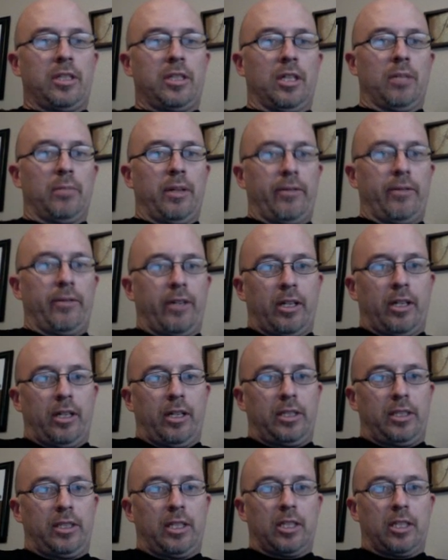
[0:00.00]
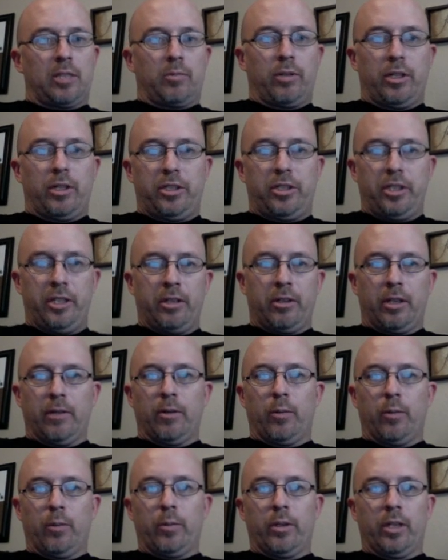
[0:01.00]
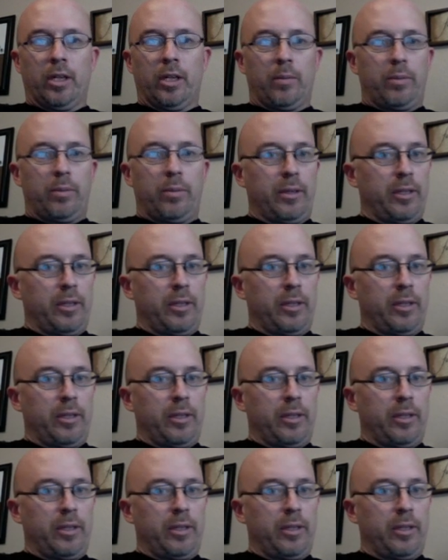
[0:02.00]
I've got an Excel spreadsheet here that I've opened up.